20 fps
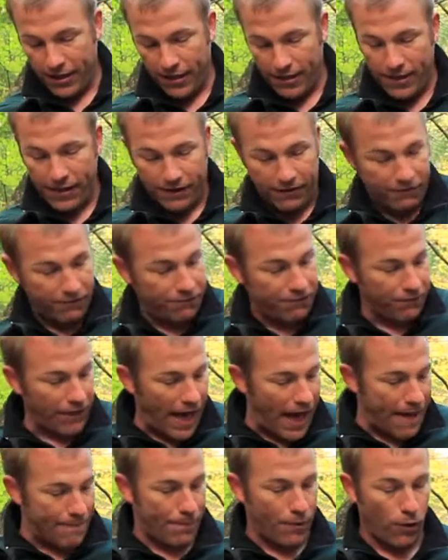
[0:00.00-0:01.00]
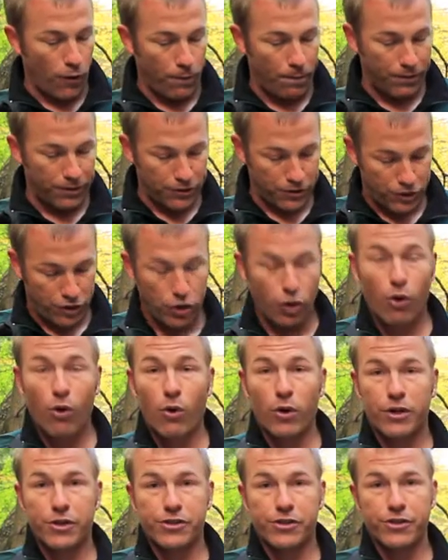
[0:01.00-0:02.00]
this flap opens
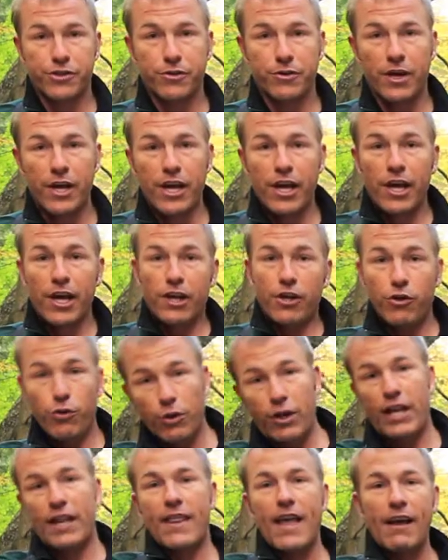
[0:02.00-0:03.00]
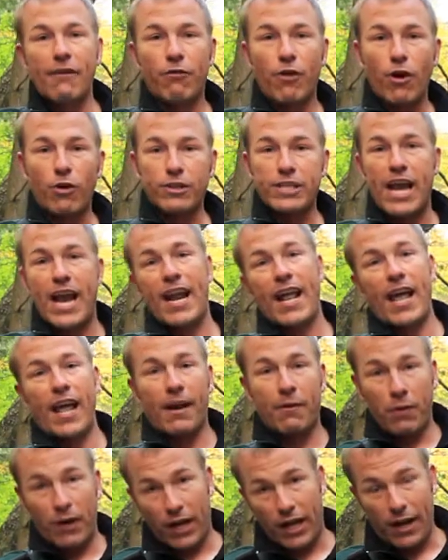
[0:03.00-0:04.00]
towards you. You can then rotate it,
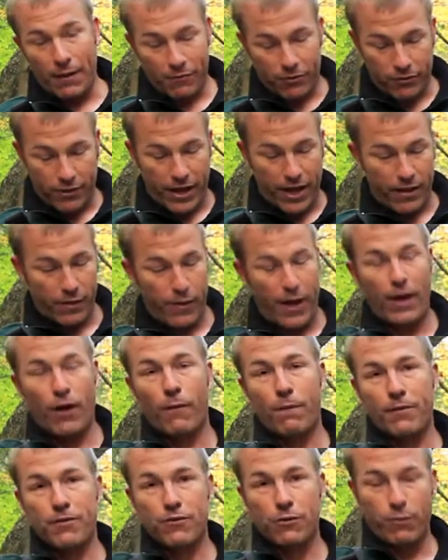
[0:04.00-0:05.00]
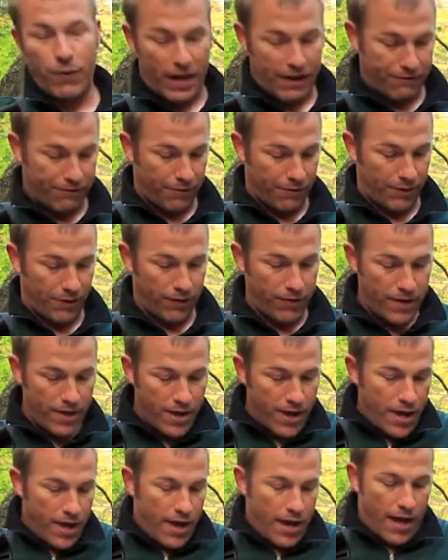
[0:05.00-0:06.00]
and when it comes the other way, it opens away from you.
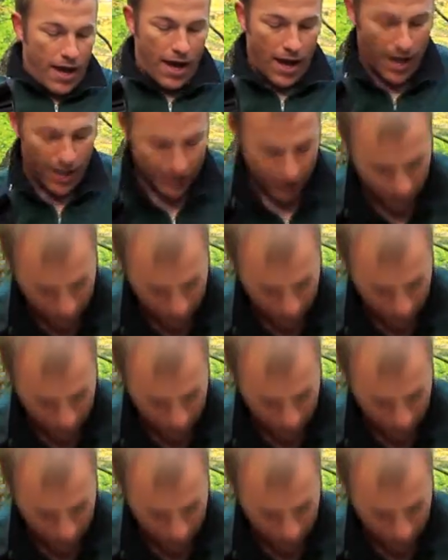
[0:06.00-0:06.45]
You